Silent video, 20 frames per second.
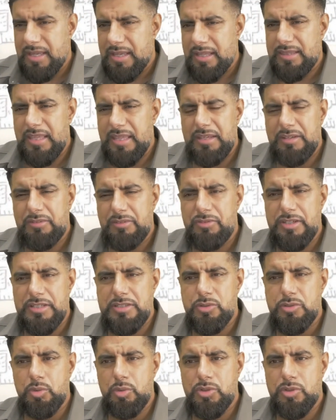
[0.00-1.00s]
they
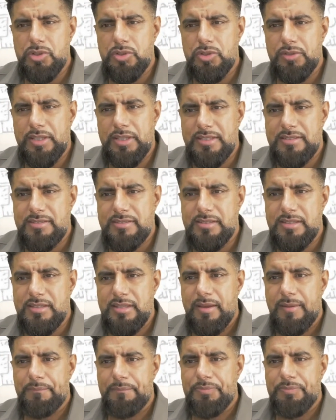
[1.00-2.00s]
resort to this
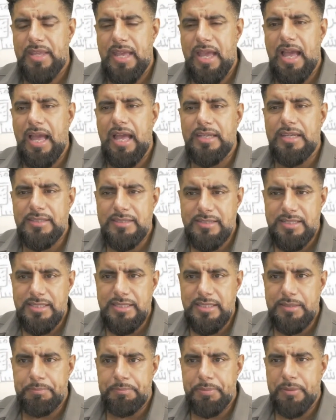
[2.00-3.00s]

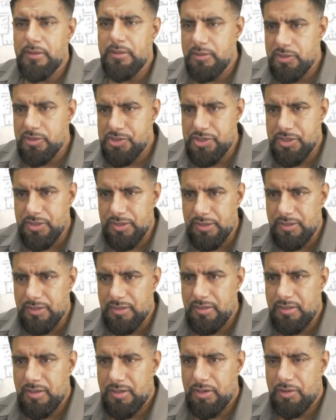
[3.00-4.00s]

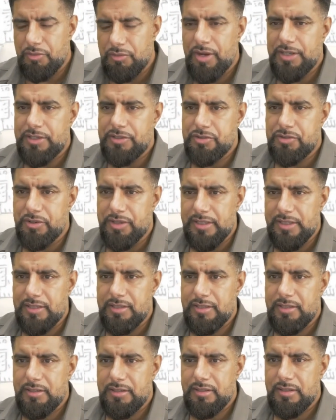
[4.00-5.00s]
anti-Persian
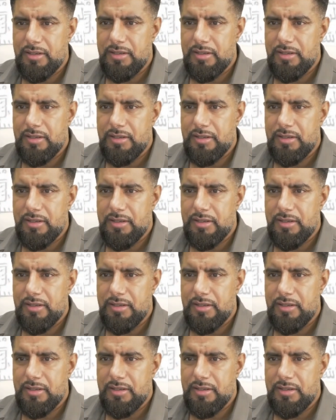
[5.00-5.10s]
rhetoric